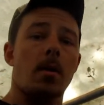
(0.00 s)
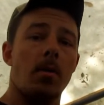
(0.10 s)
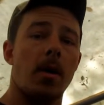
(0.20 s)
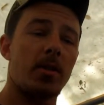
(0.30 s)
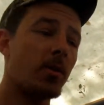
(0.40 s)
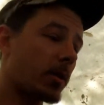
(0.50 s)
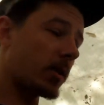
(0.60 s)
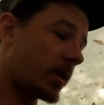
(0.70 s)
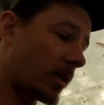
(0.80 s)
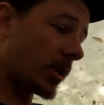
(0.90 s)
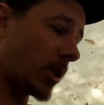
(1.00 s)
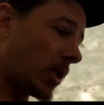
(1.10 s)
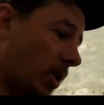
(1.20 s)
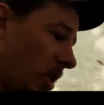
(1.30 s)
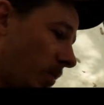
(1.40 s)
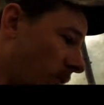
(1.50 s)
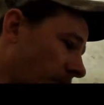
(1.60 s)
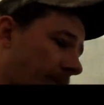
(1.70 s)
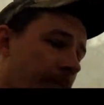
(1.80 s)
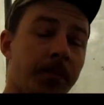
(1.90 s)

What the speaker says: What's going today there, YouTube? Well,